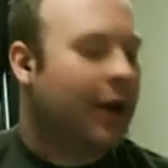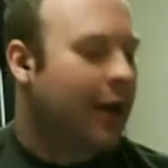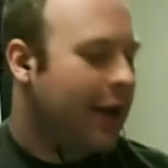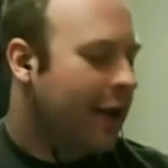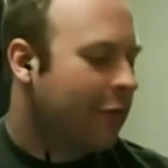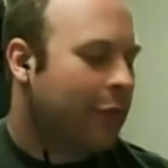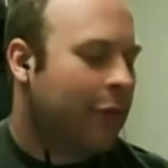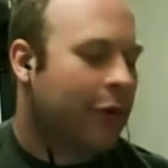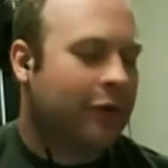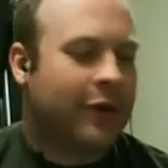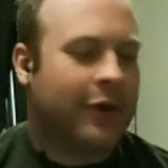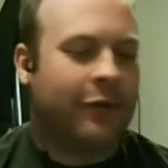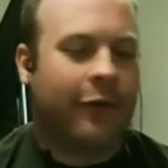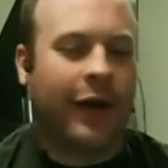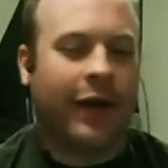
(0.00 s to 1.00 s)
I have
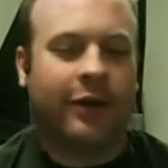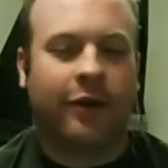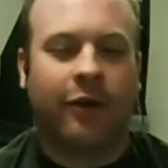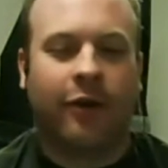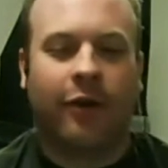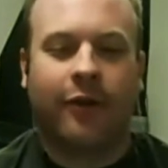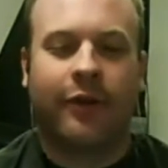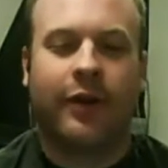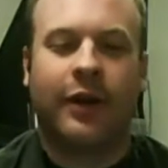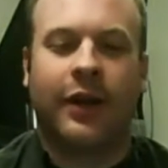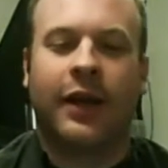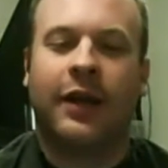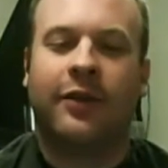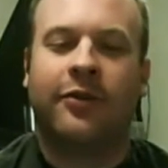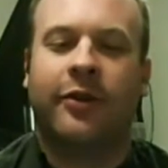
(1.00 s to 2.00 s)
multi-factor
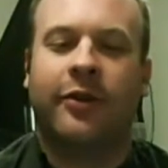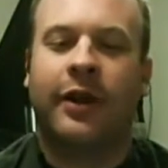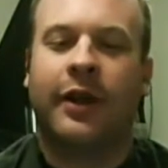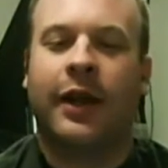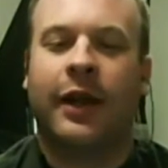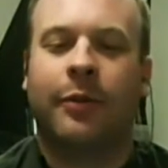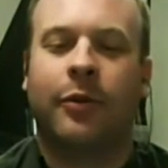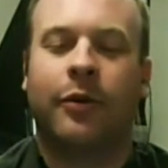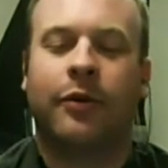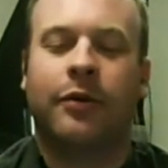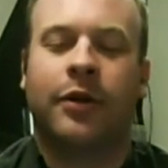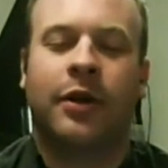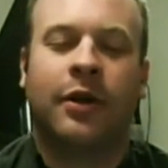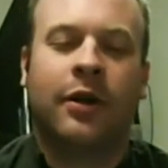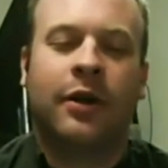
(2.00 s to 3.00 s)
authentication enabled,